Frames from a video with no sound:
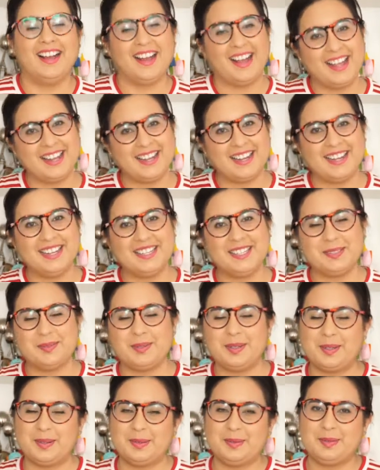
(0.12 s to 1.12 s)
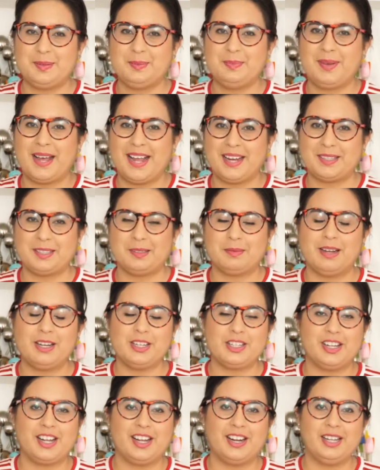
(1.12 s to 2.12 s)
Hi guys, welcome back to my
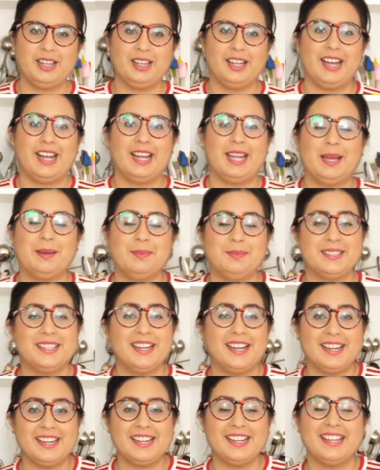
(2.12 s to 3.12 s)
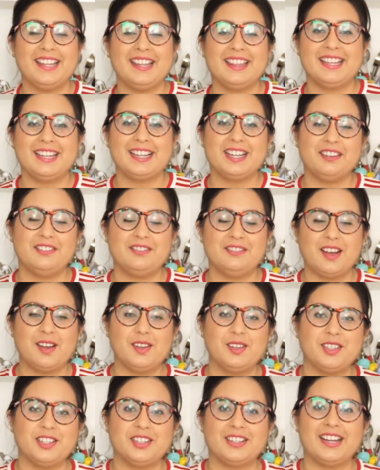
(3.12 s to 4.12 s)
channel. I am Dani, the
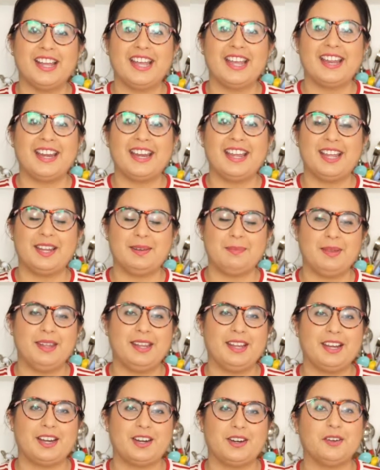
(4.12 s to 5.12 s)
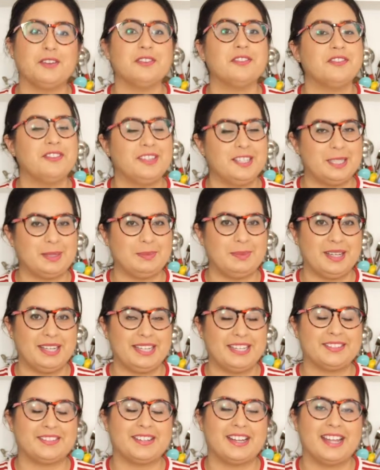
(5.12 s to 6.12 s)
co-founder and head baker of Vita
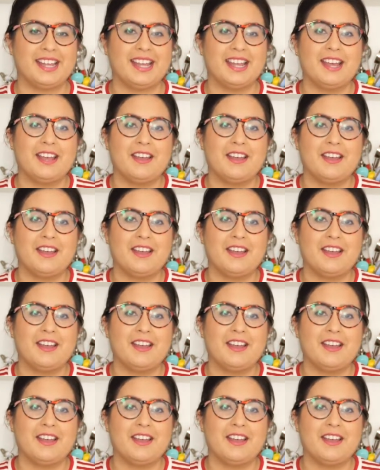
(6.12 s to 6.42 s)
Bakery.